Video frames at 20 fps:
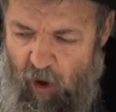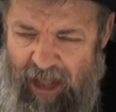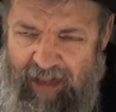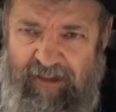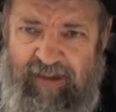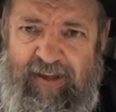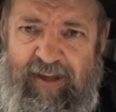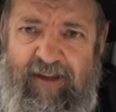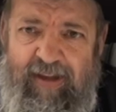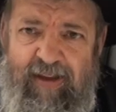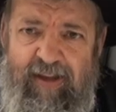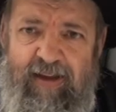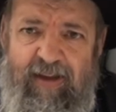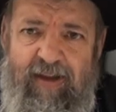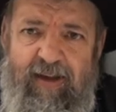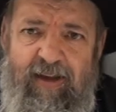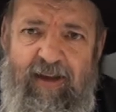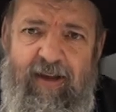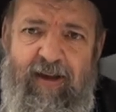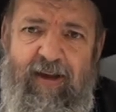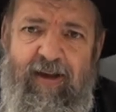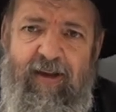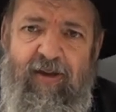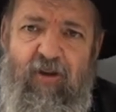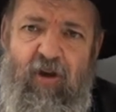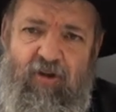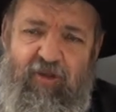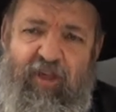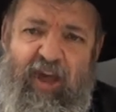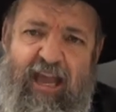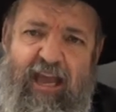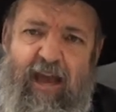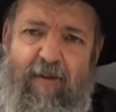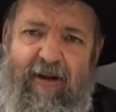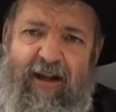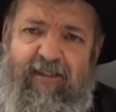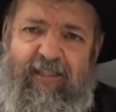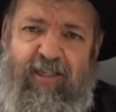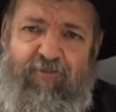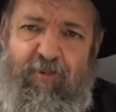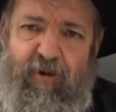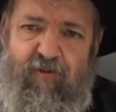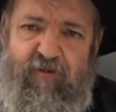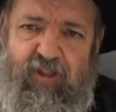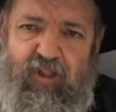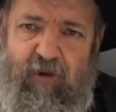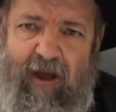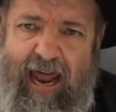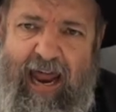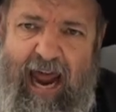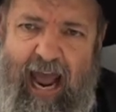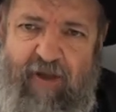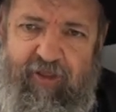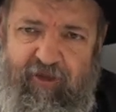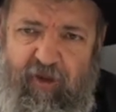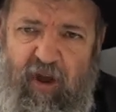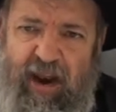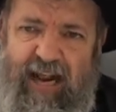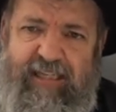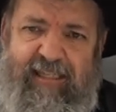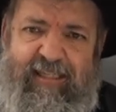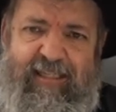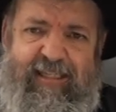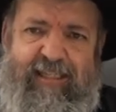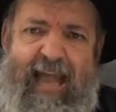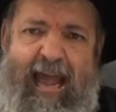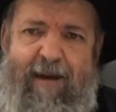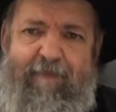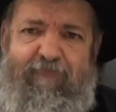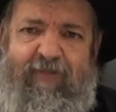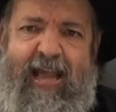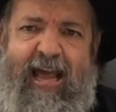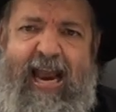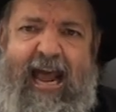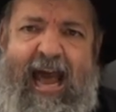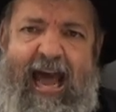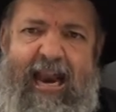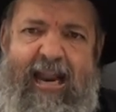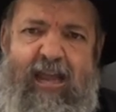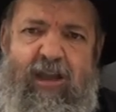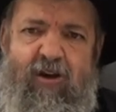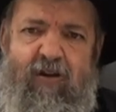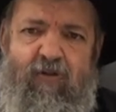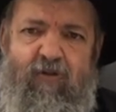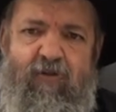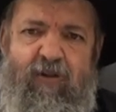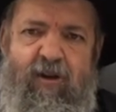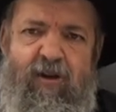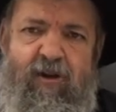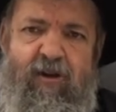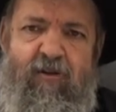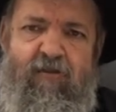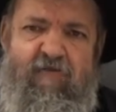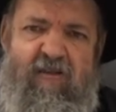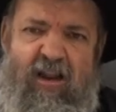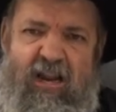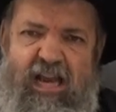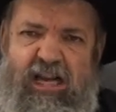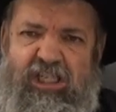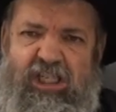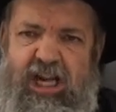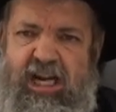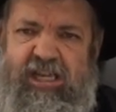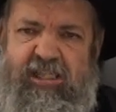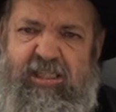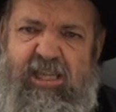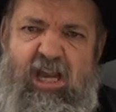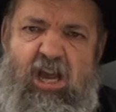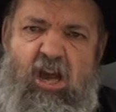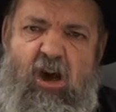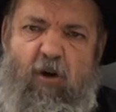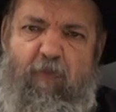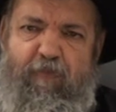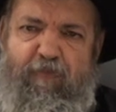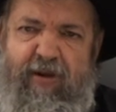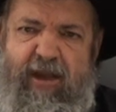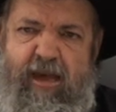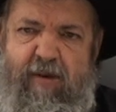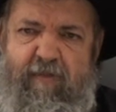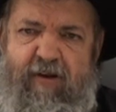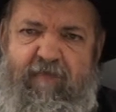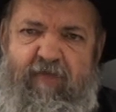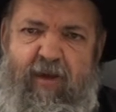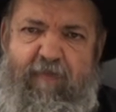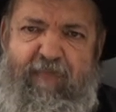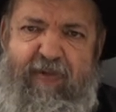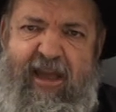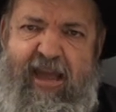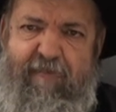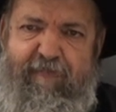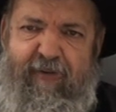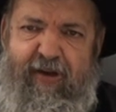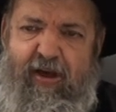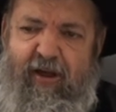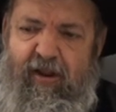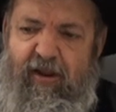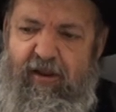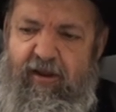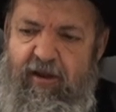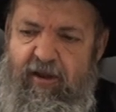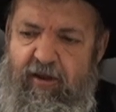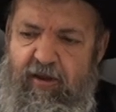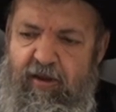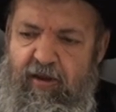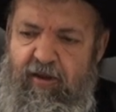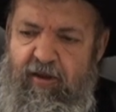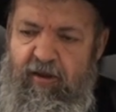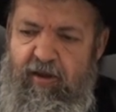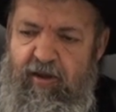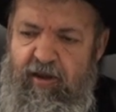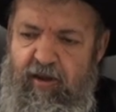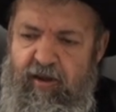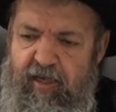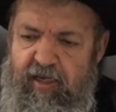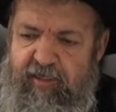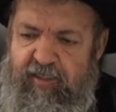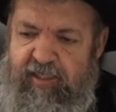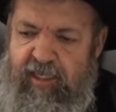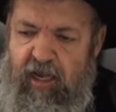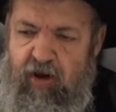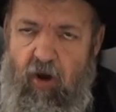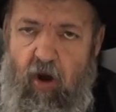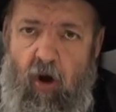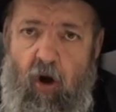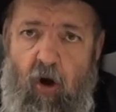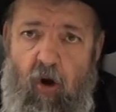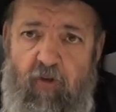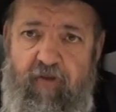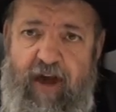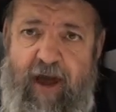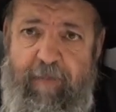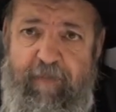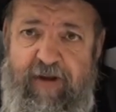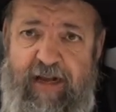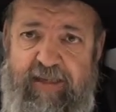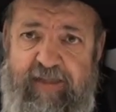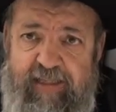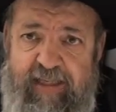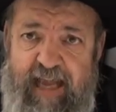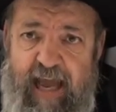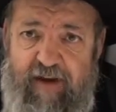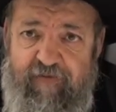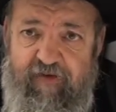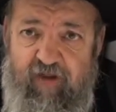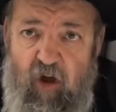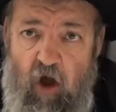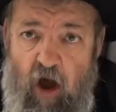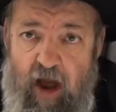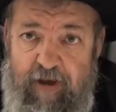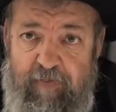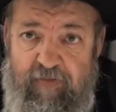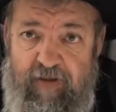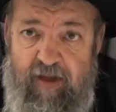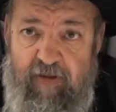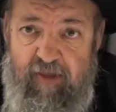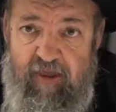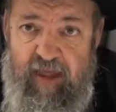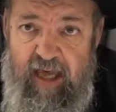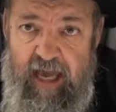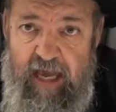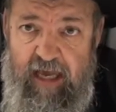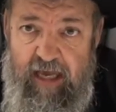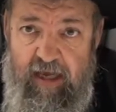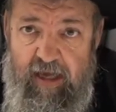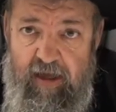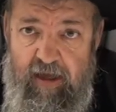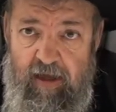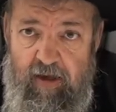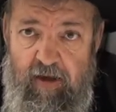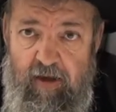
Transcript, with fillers: What? You're thinking about spiritual I, I thought I stamped that out of you. Religion is the opium of the people. He said, Oh, that means they have time to think?